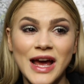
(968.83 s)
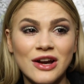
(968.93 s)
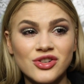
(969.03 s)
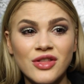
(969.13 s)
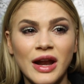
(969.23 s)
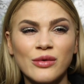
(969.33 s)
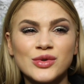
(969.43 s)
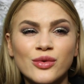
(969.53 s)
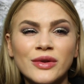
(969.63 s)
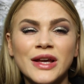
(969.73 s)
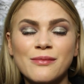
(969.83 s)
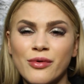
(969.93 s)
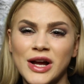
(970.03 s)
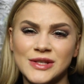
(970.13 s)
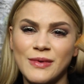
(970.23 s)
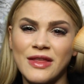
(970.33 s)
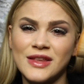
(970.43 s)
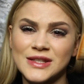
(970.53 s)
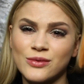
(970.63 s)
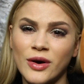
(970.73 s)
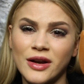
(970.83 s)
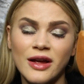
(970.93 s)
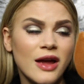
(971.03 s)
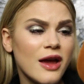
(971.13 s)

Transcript: actually that I was really impressed by this one.